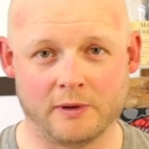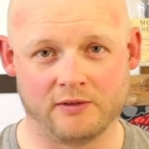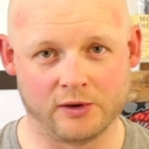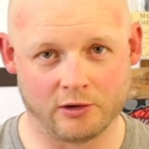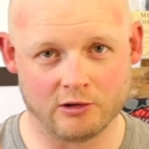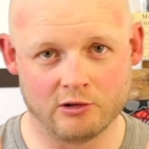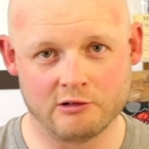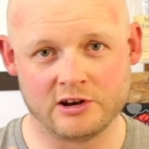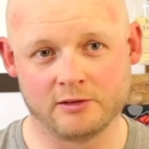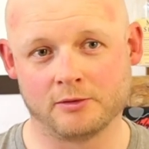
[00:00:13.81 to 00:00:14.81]
If you're
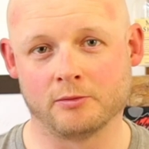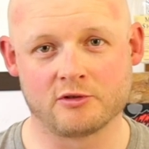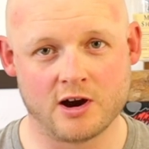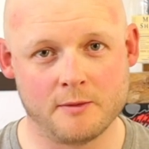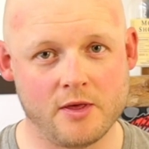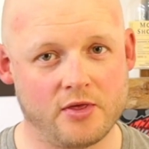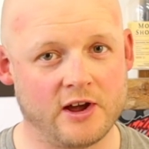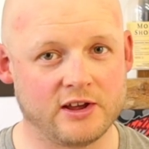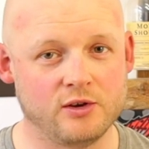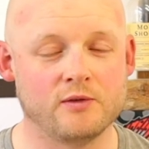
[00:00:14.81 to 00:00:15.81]
already a subscriber,
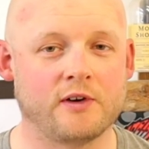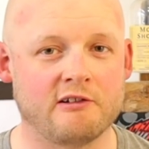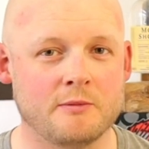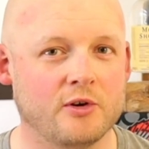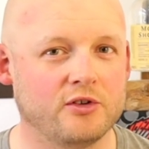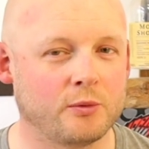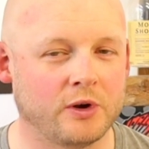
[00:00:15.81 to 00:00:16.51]
thank you very much.